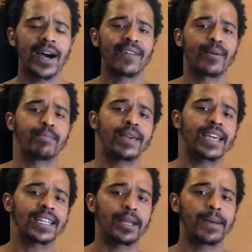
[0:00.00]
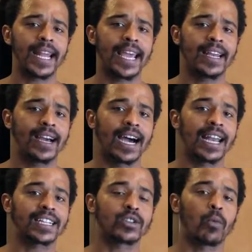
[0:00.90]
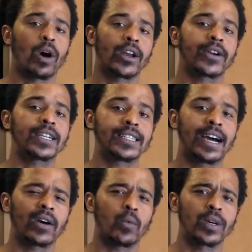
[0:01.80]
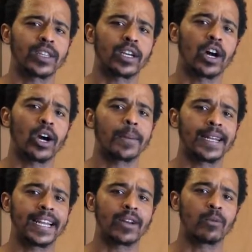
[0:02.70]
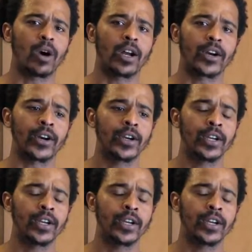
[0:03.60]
I have a pink lemonade. I like to water it down with a carbonated water.